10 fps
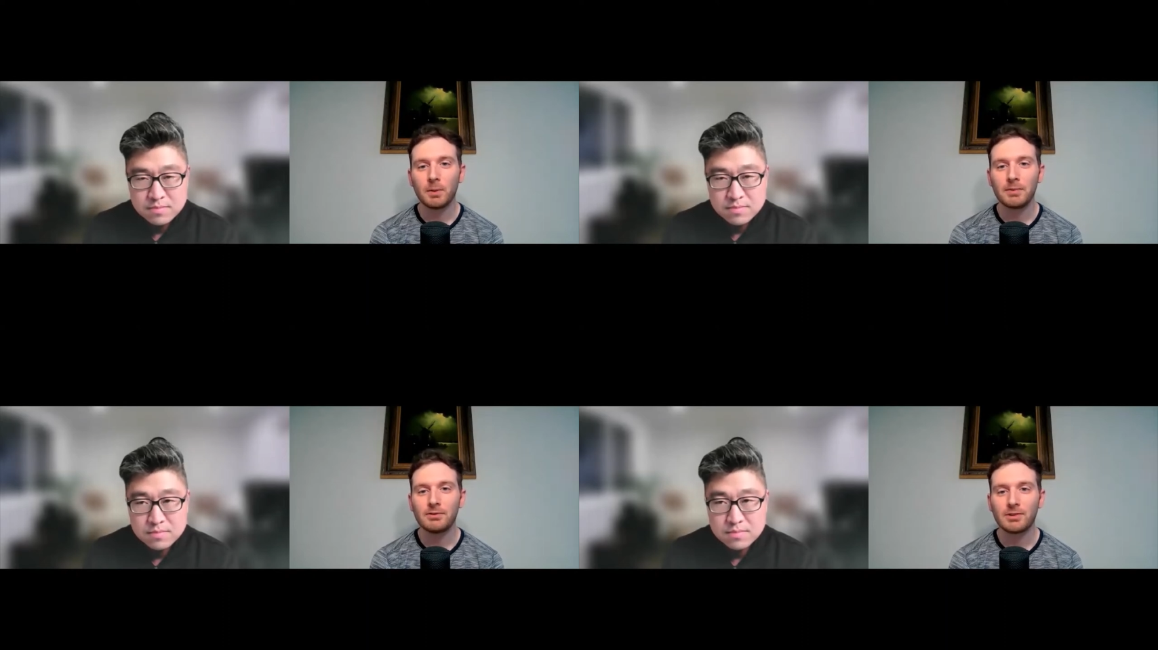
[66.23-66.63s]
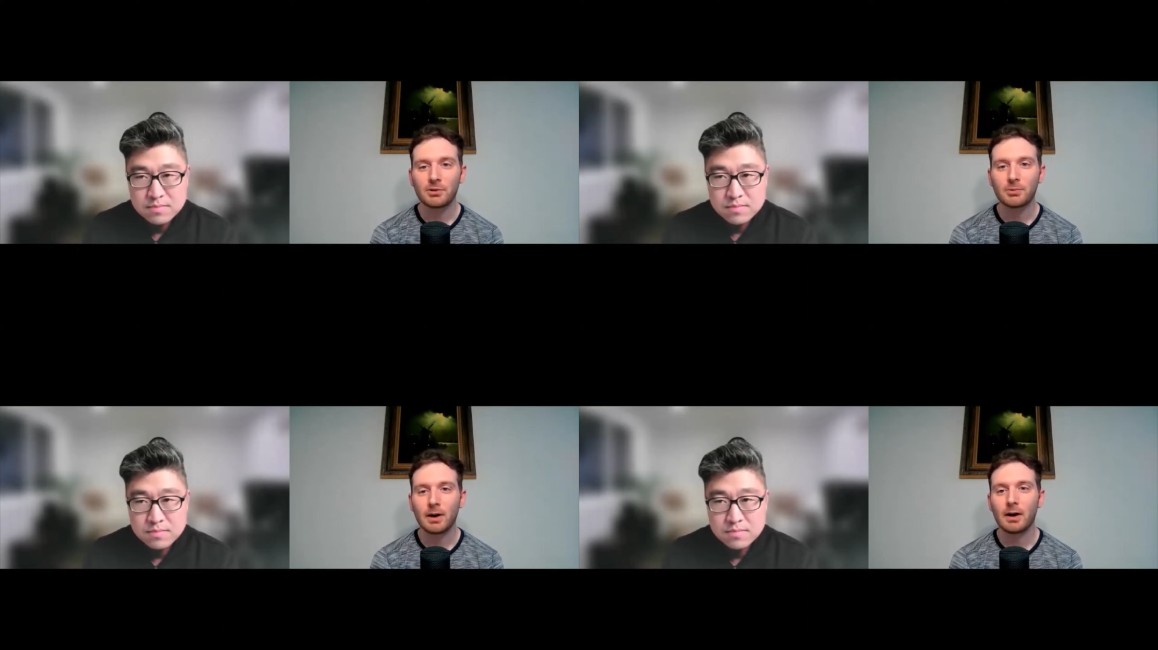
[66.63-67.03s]
Speaker 1: Women's
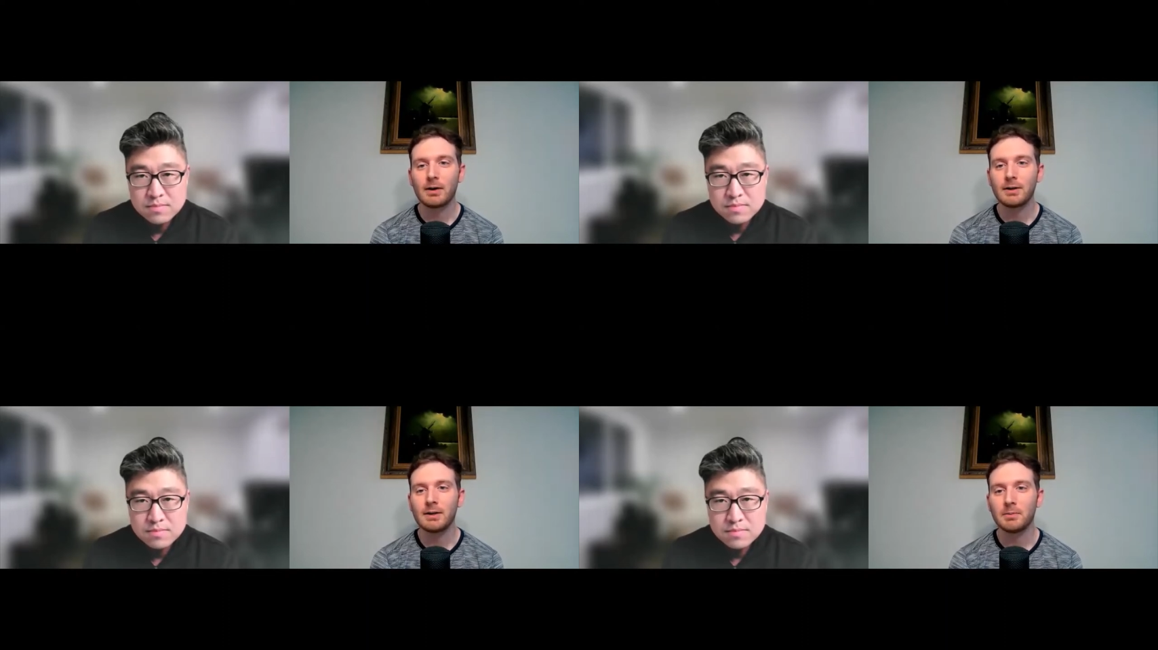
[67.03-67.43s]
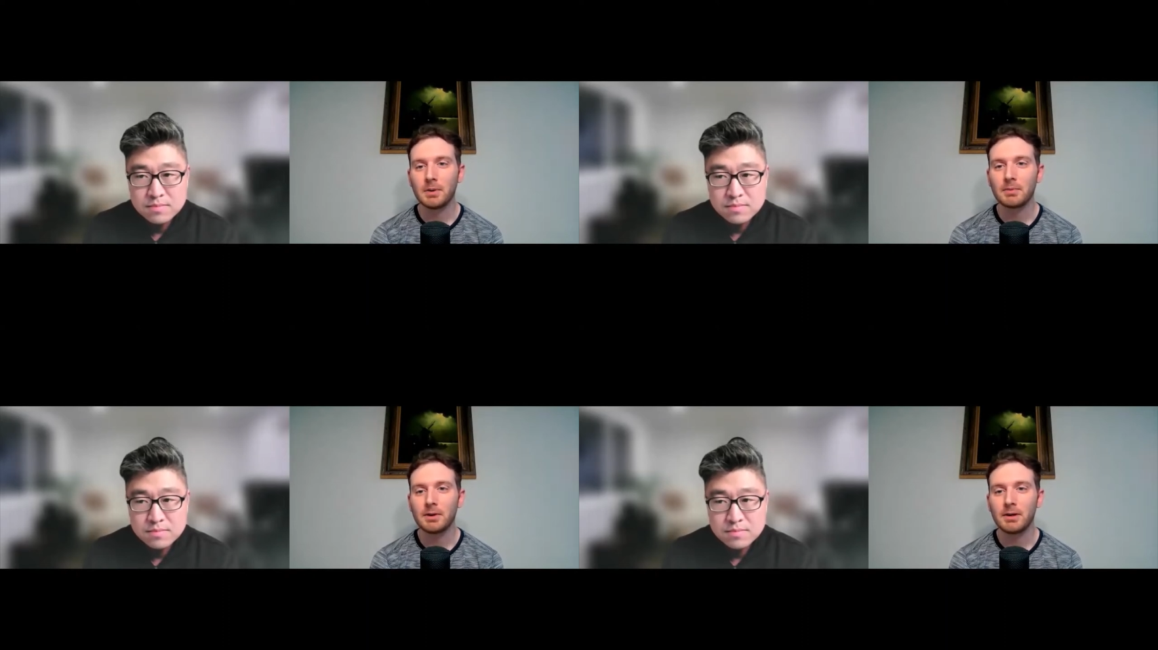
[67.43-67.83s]
Sexuality and
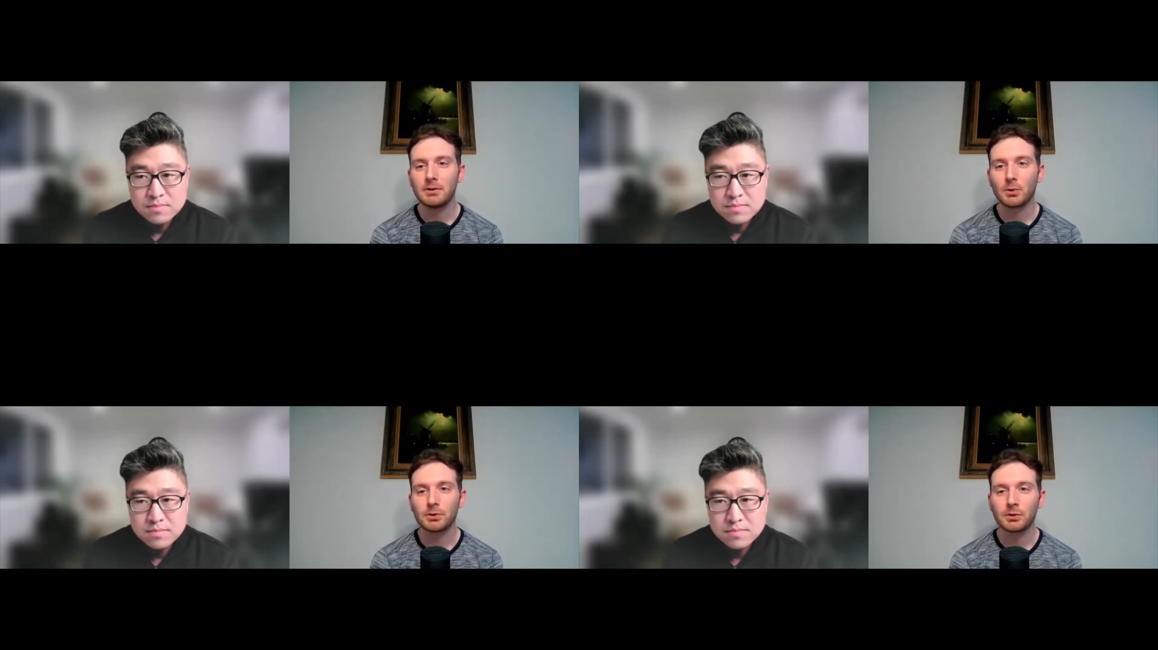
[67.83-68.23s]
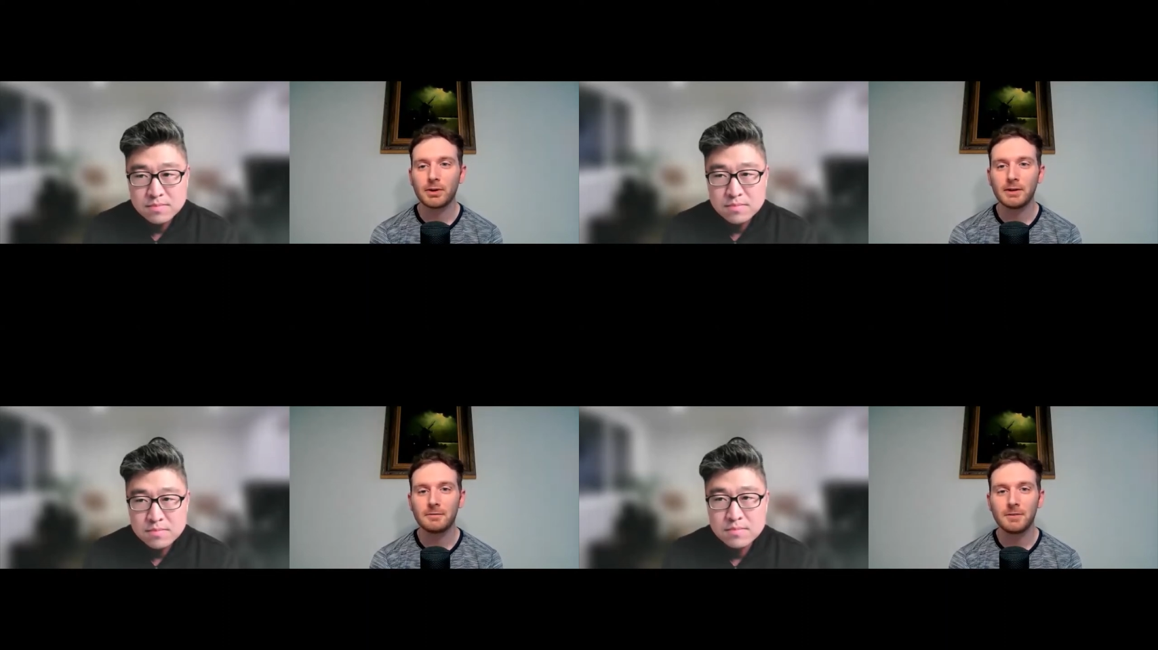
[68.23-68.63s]
Memory in North
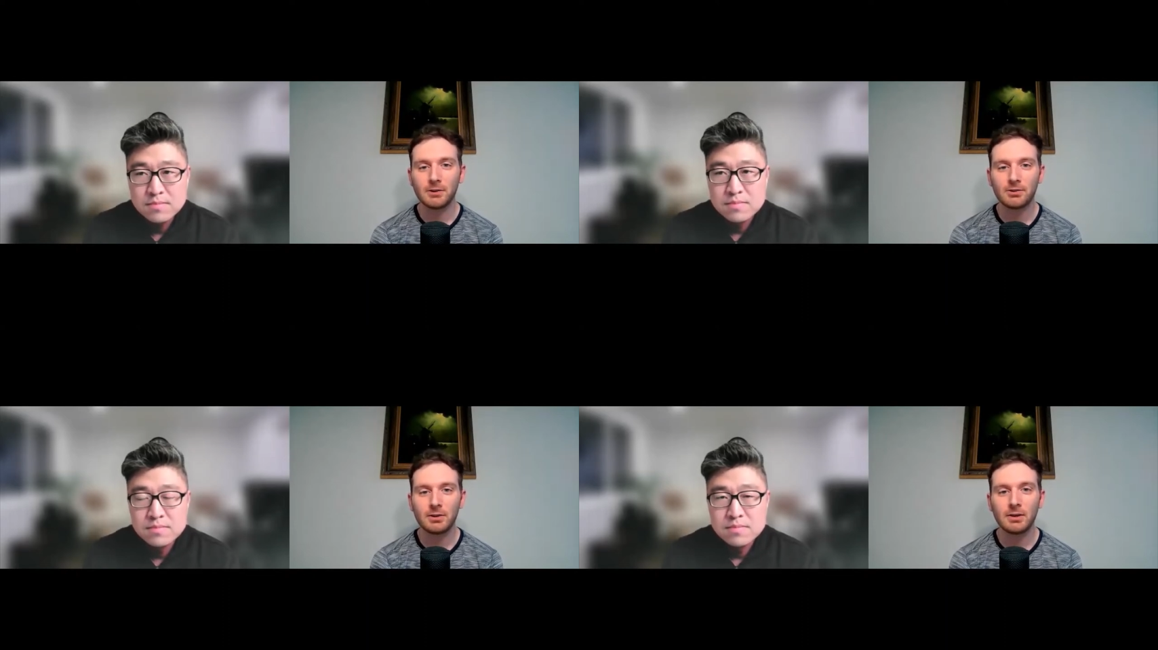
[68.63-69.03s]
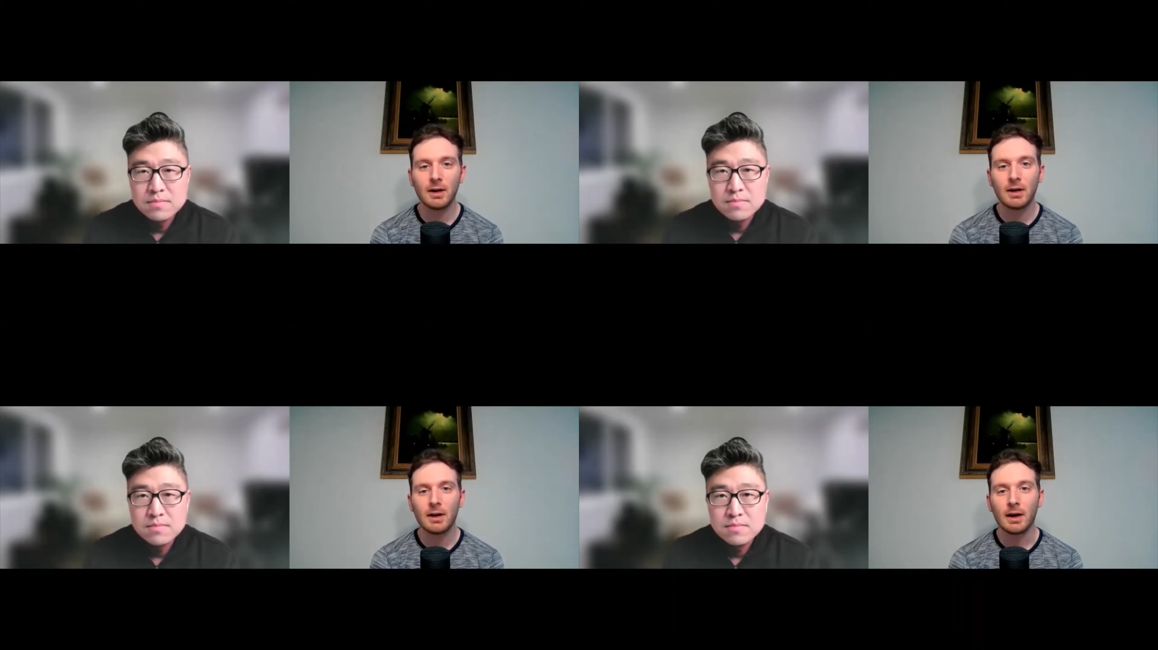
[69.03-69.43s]
Korean
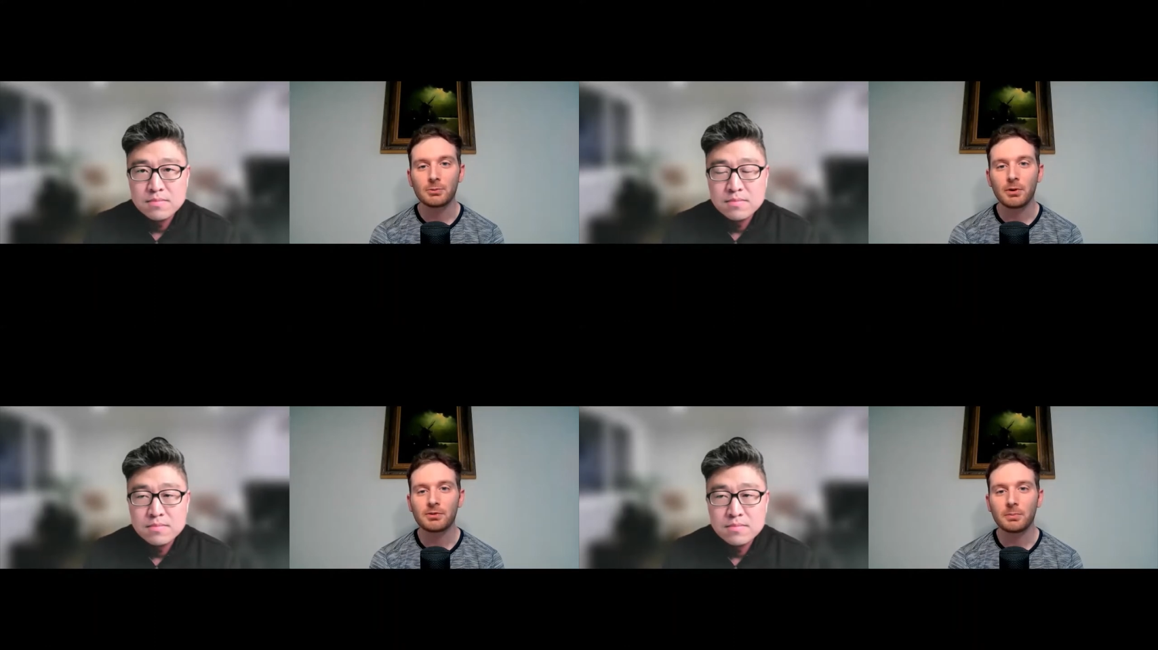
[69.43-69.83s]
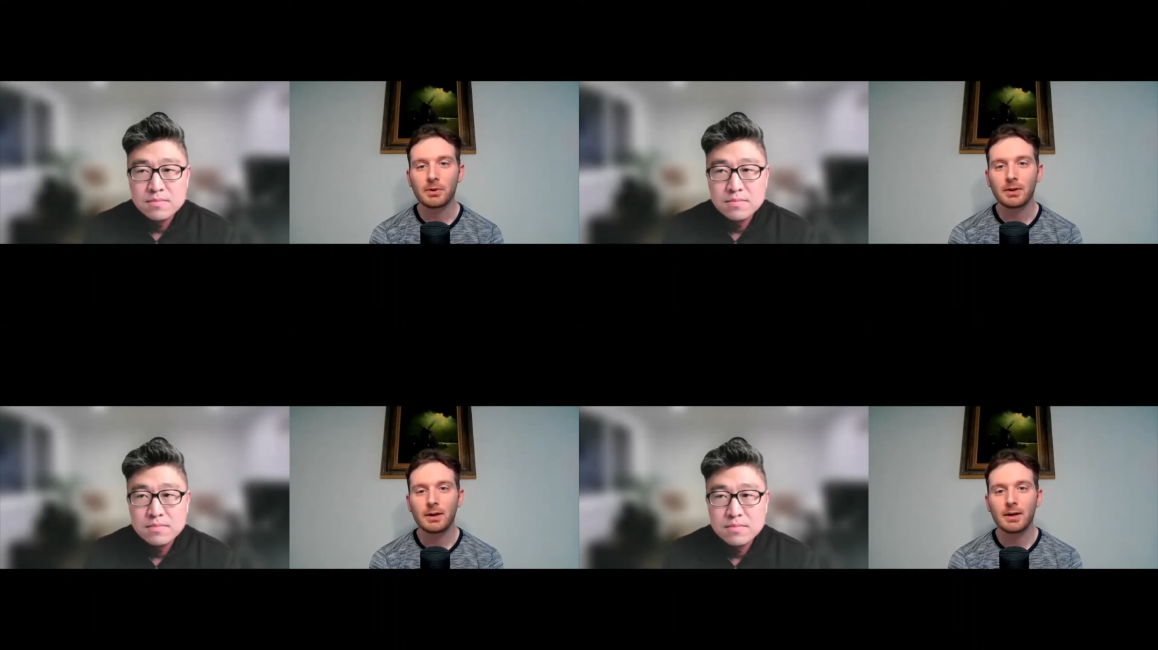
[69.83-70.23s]
Fiction, as well as the
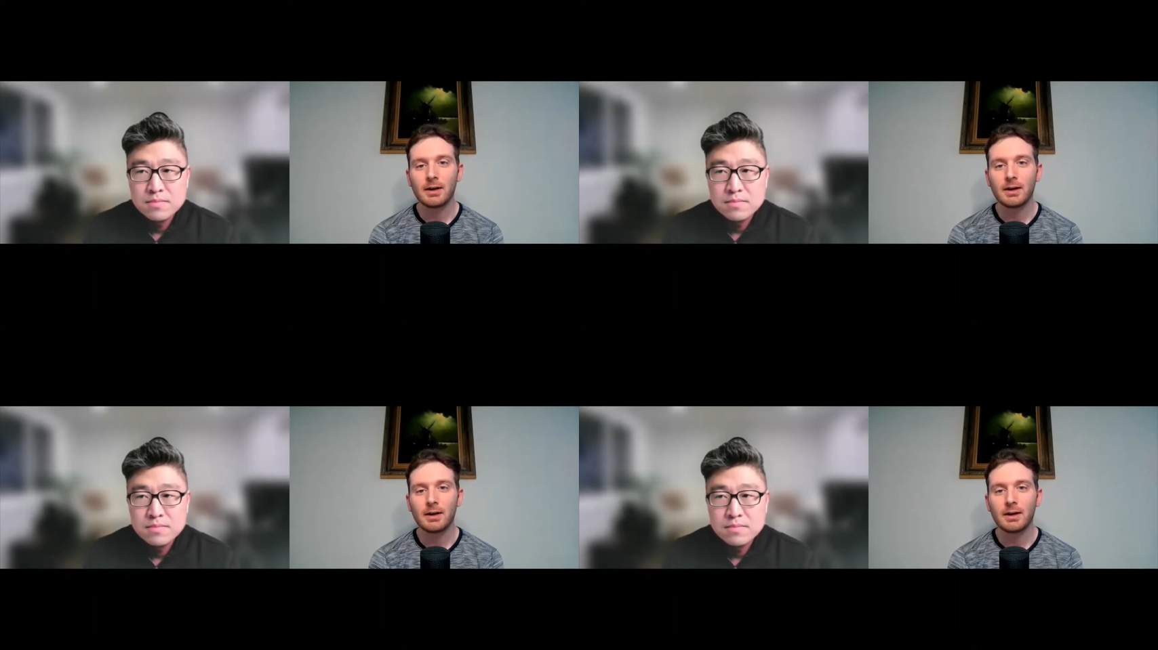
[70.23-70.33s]
book